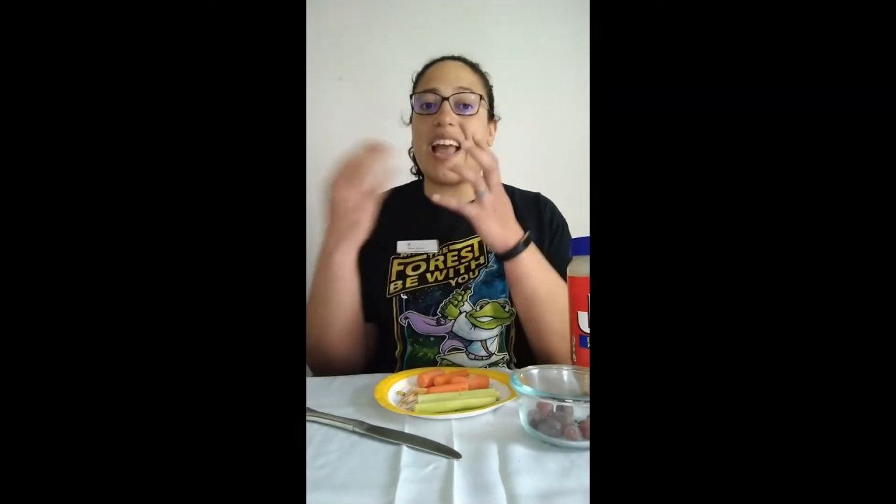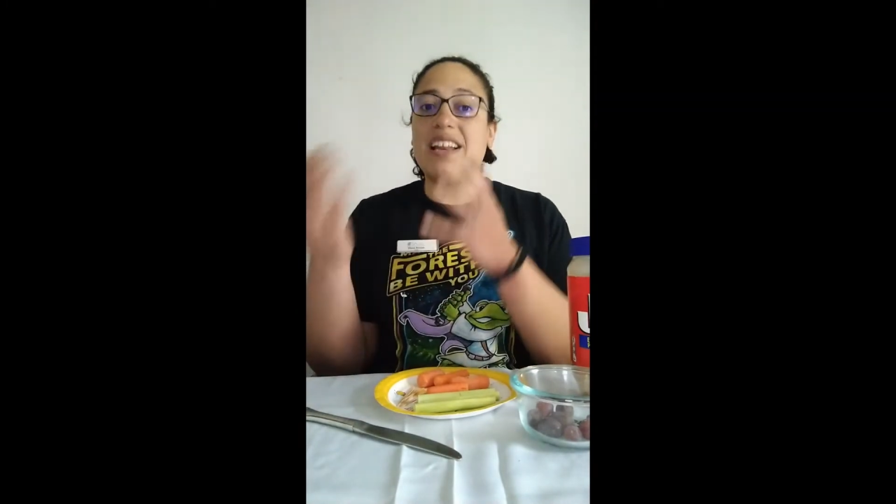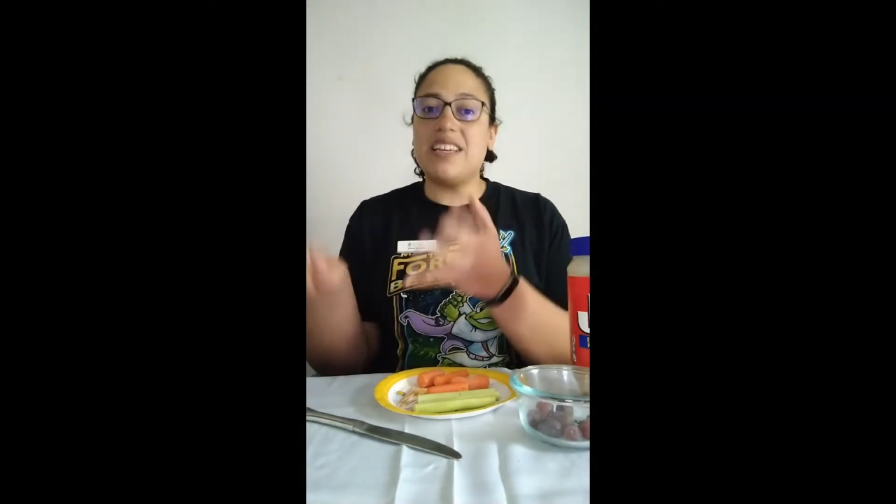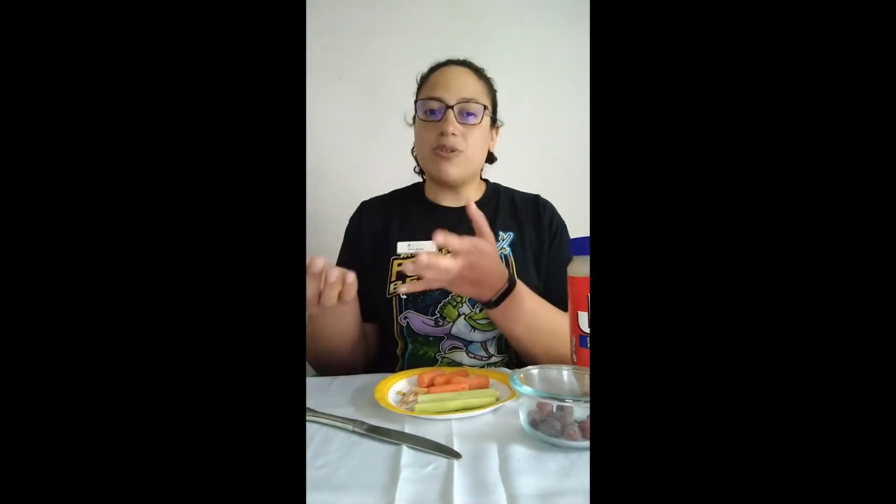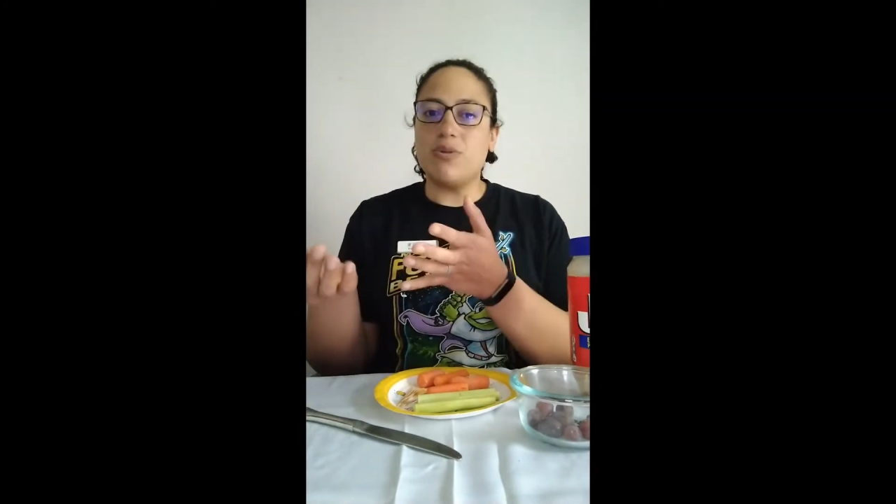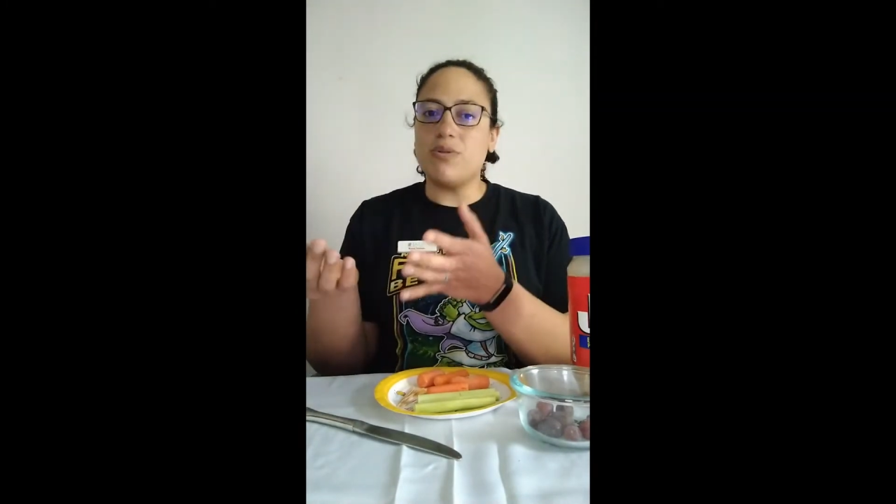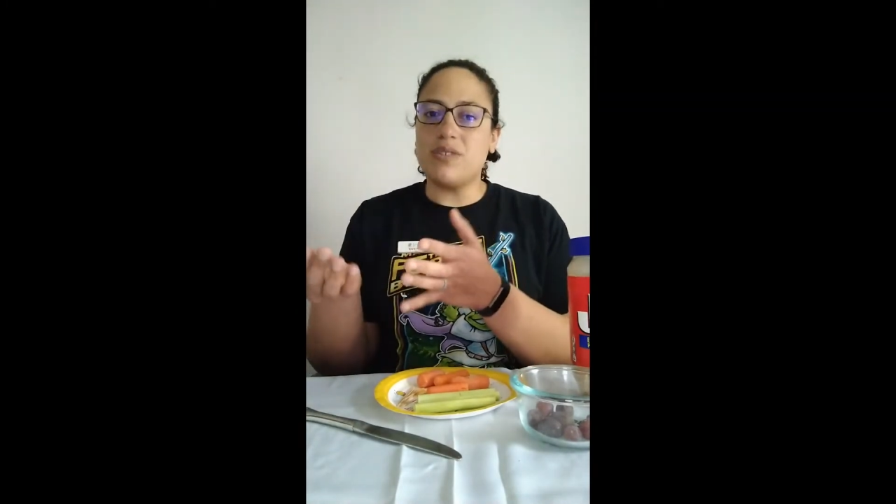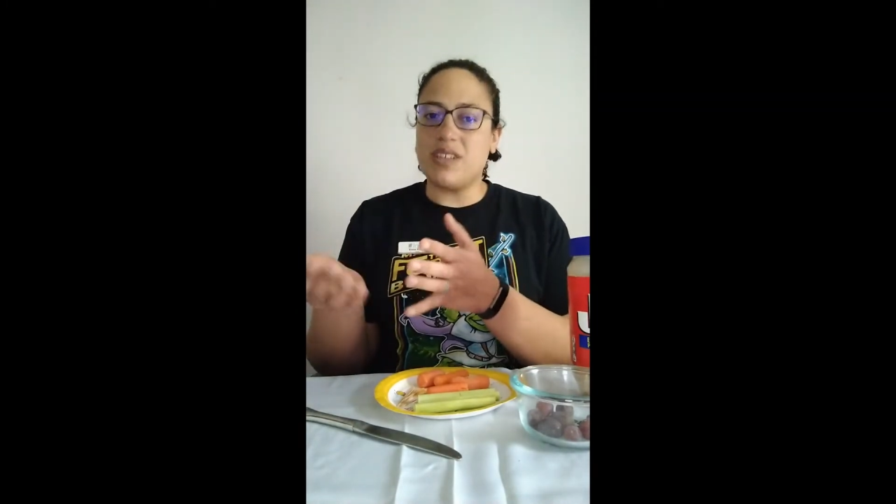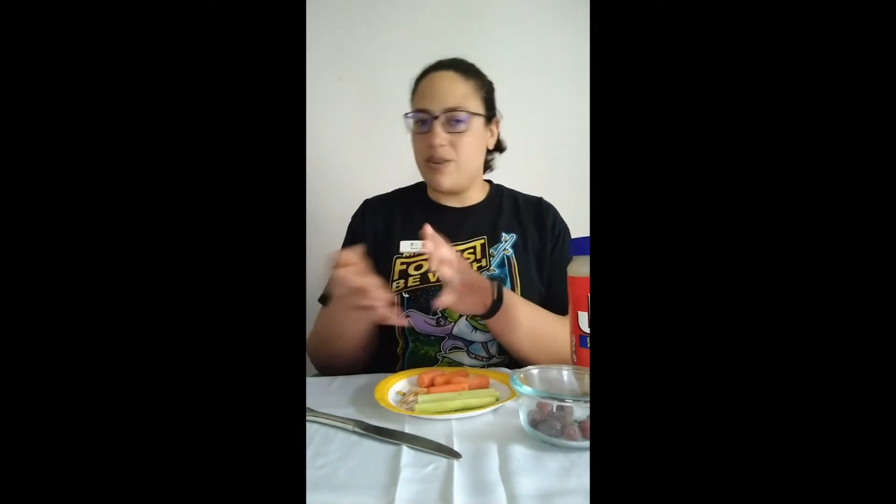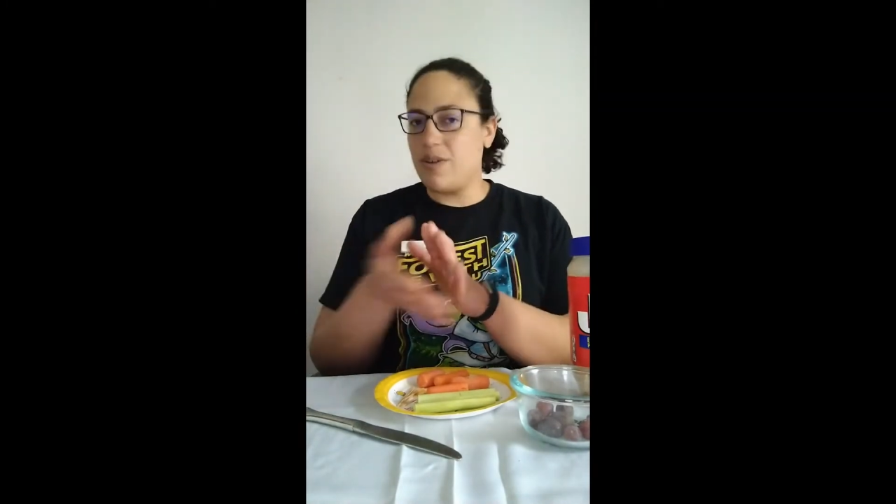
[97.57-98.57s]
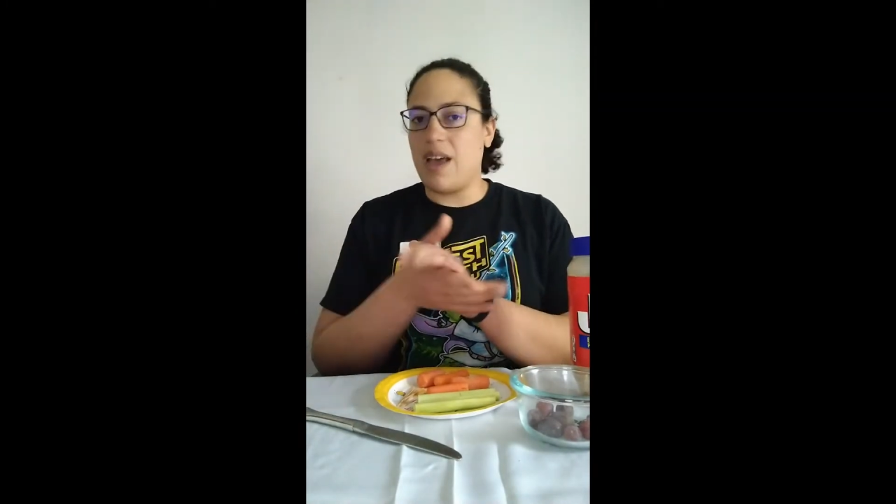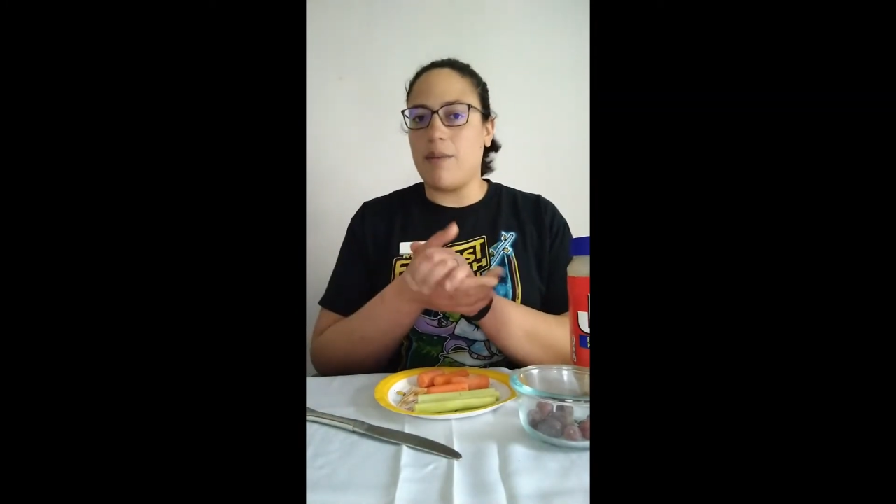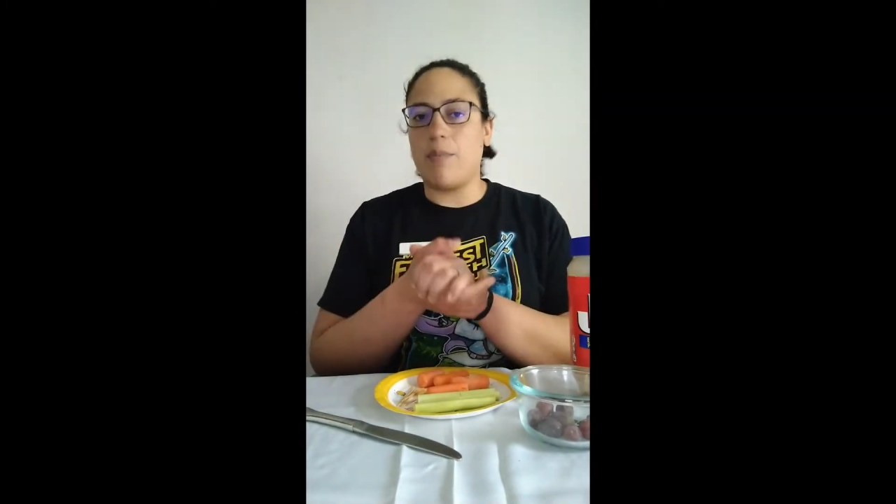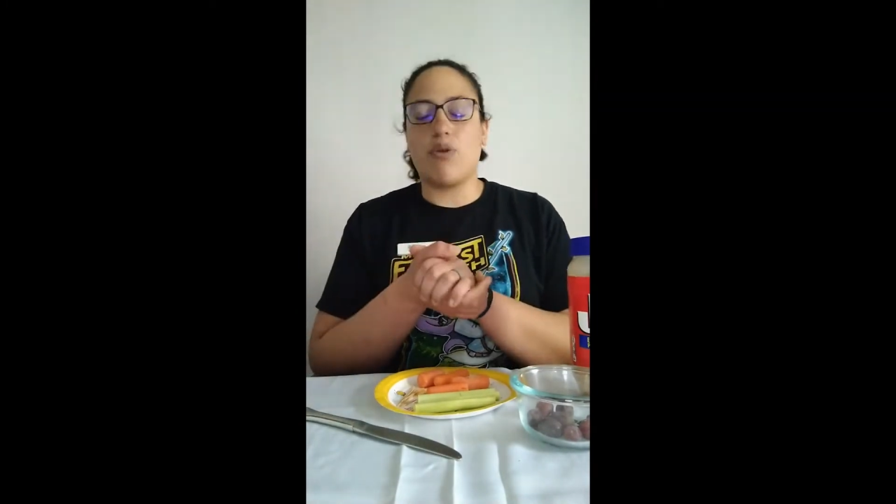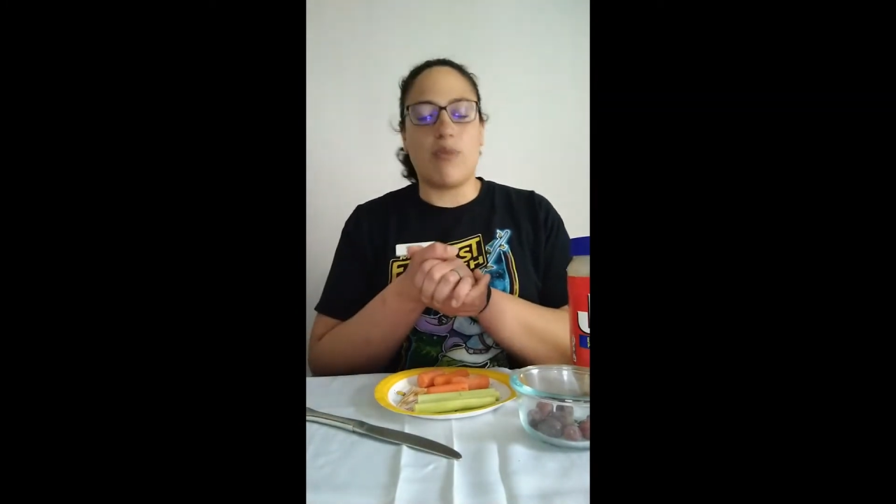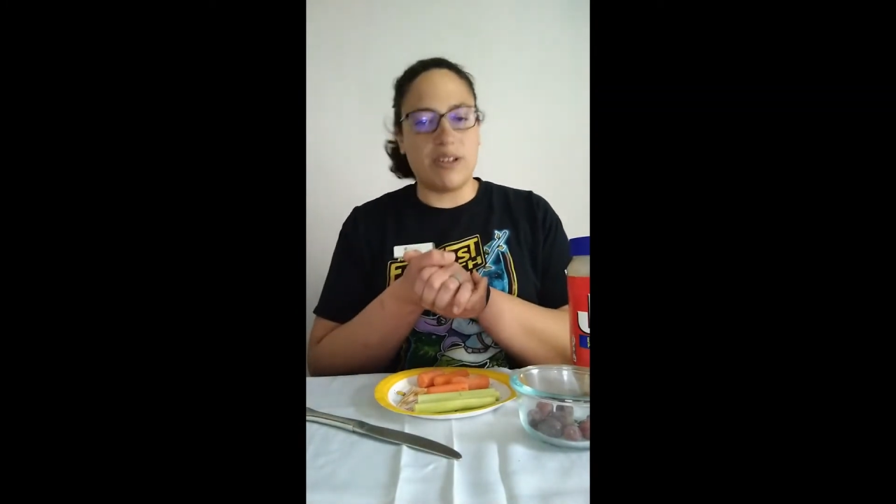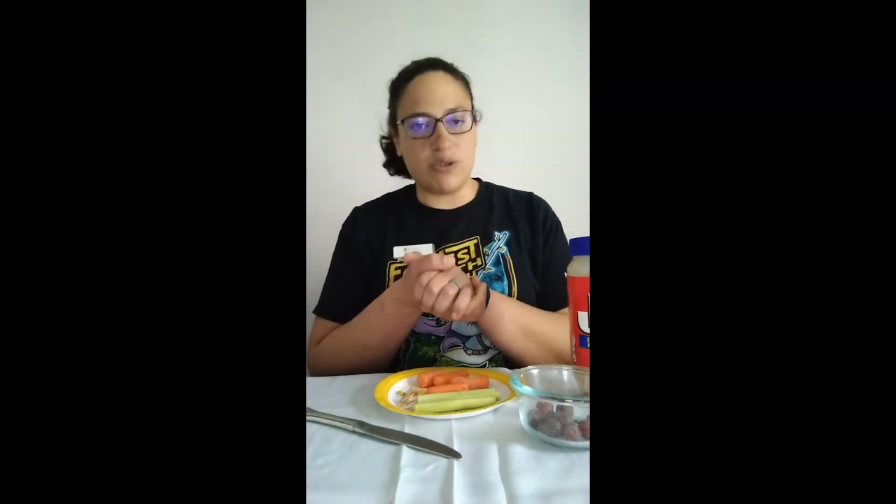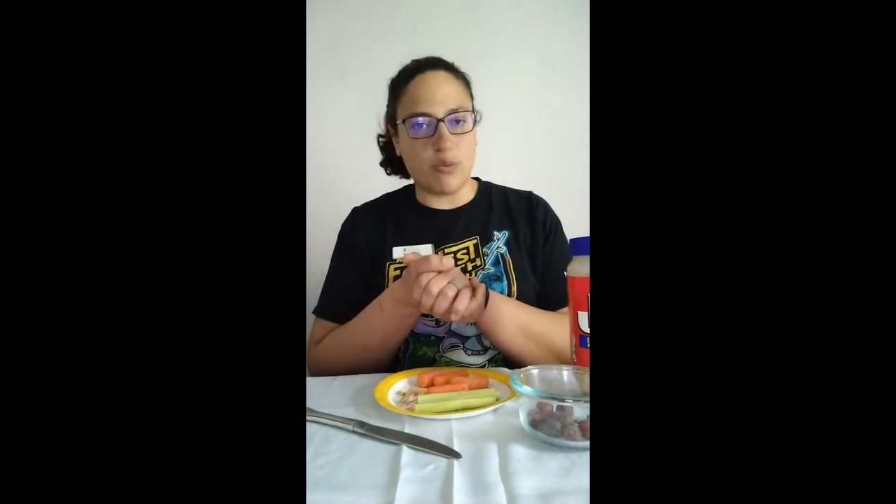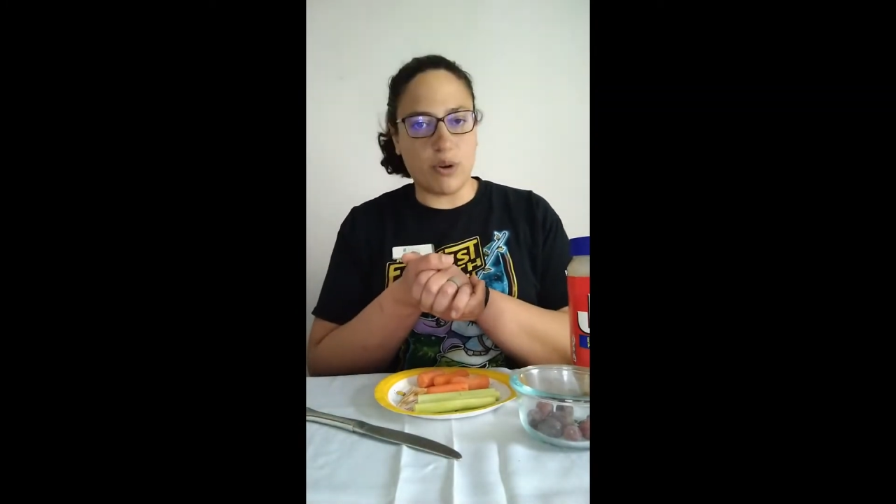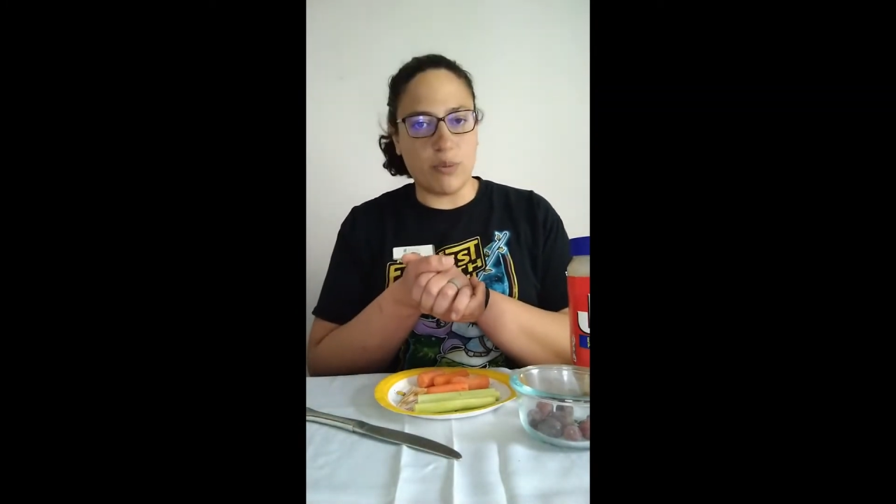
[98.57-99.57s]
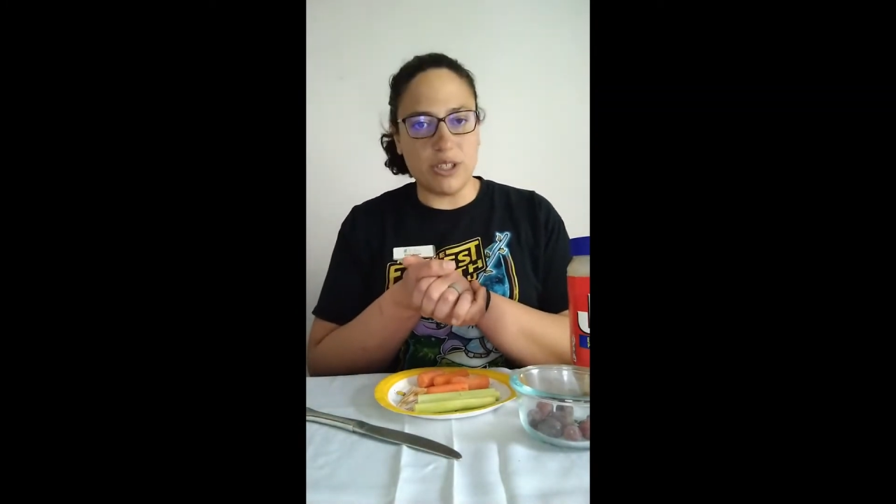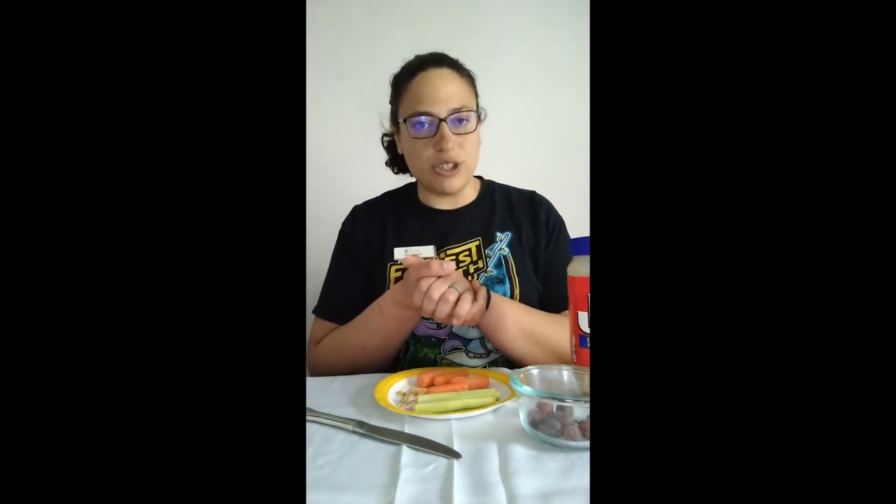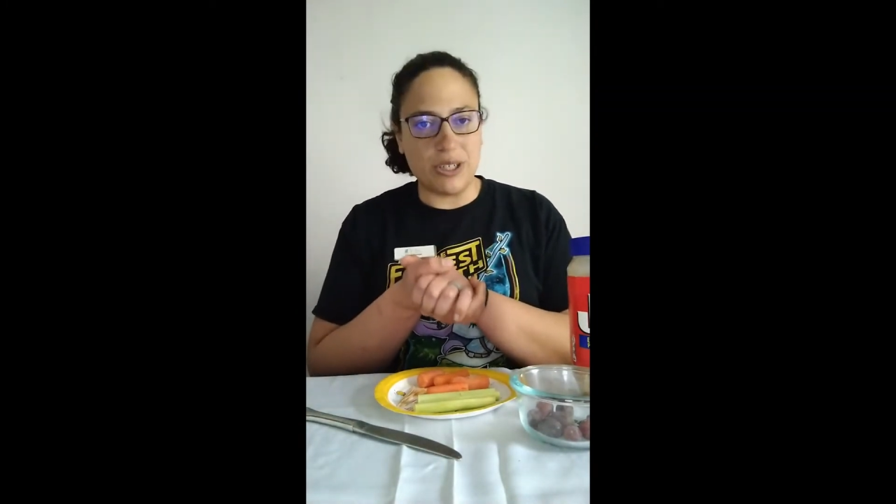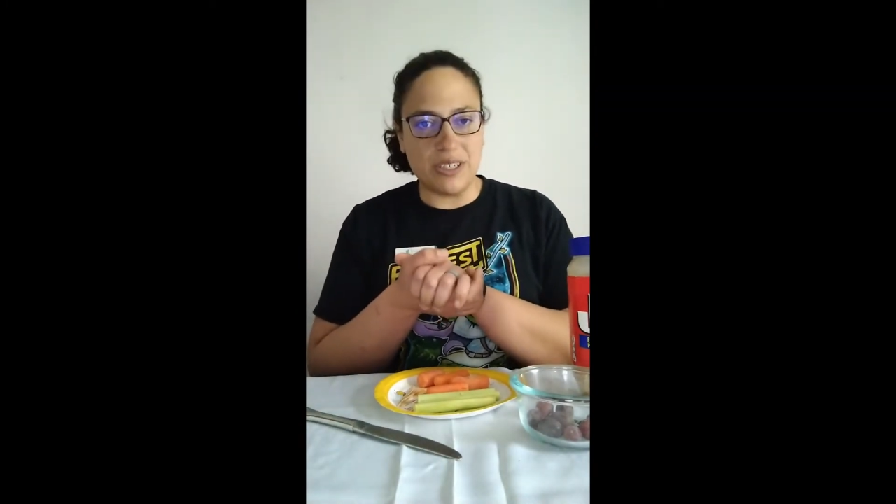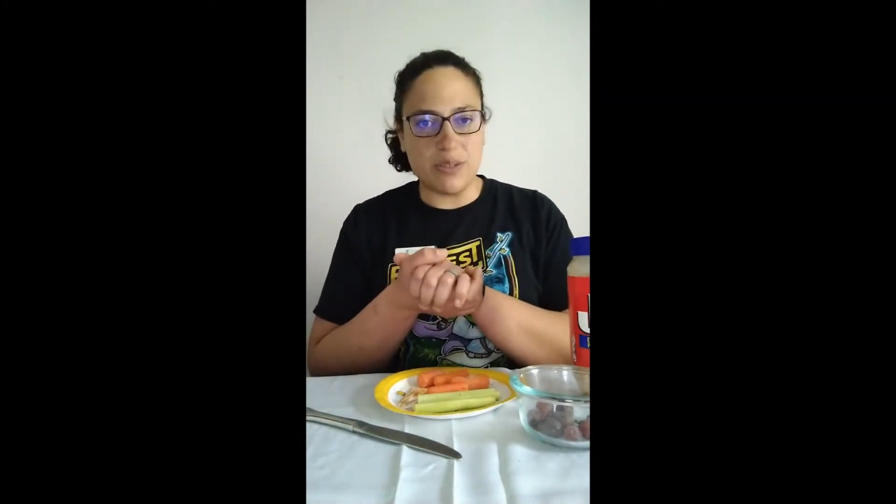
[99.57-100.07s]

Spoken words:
any tools that you get parental permission